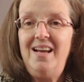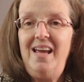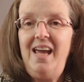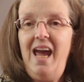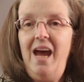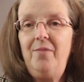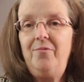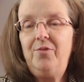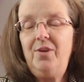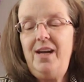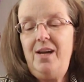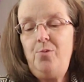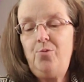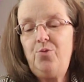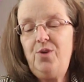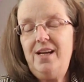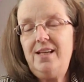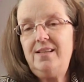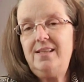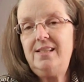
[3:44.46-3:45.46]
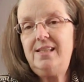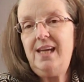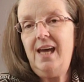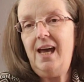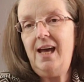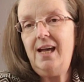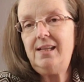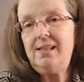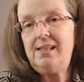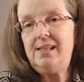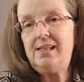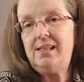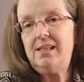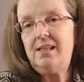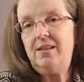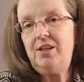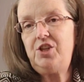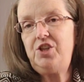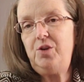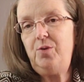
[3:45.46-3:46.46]
Every written
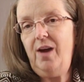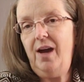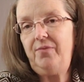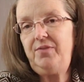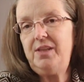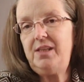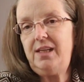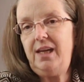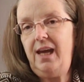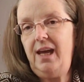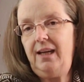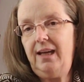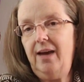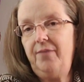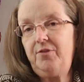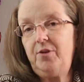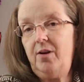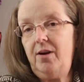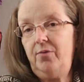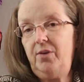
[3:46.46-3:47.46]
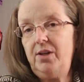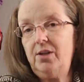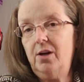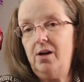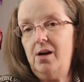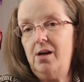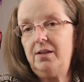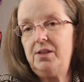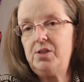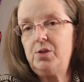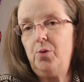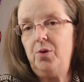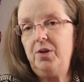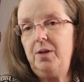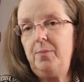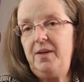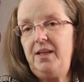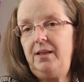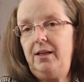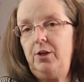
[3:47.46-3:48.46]
test that you have to take after every dog is going
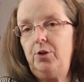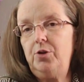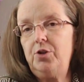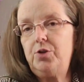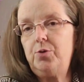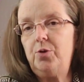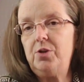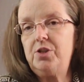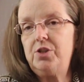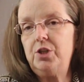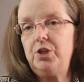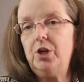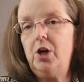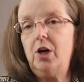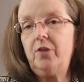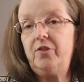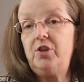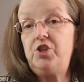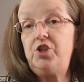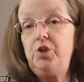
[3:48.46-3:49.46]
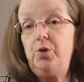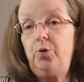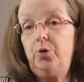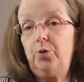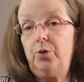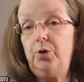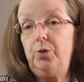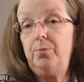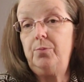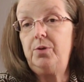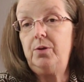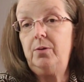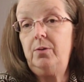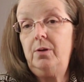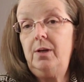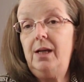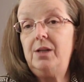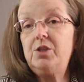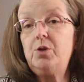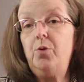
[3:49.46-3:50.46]
to be geared towards the dog that you groomed.
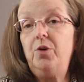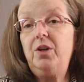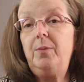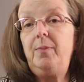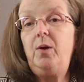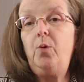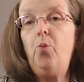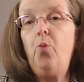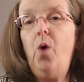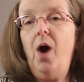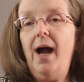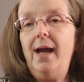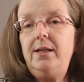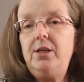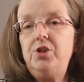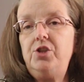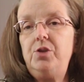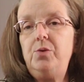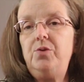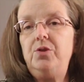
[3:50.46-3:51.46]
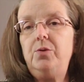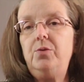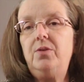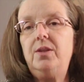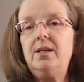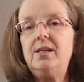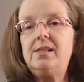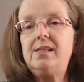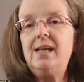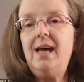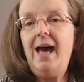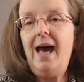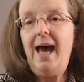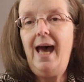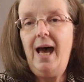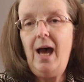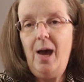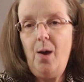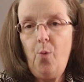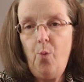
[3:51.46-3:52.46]
It's going to be, why did you do this?
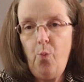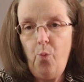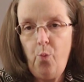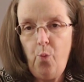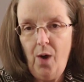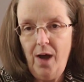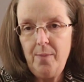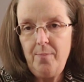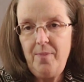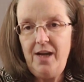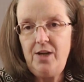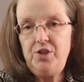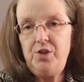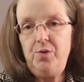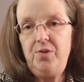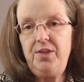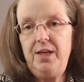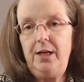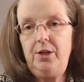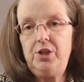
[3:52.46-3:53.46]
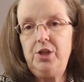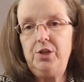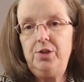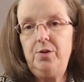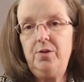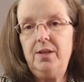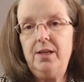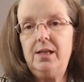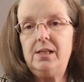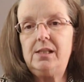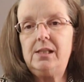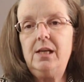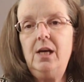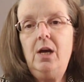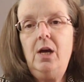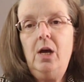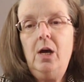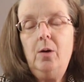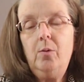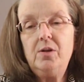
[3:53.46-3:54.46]
What made you think to do this?
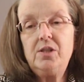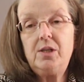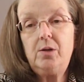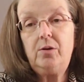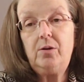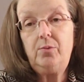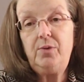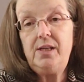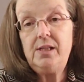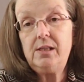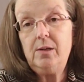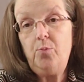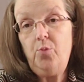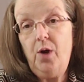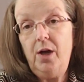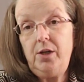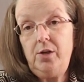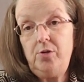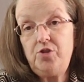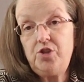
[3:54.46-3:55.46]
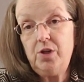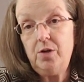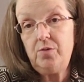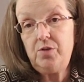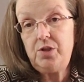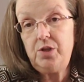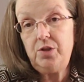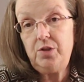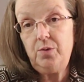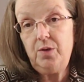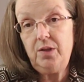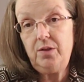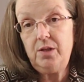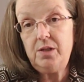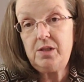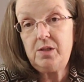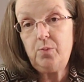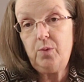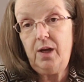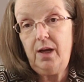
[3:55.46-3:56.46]
Was there a reason why you chose to do it
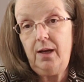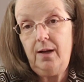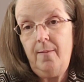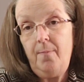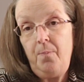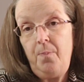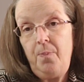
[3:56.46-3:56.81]
this way?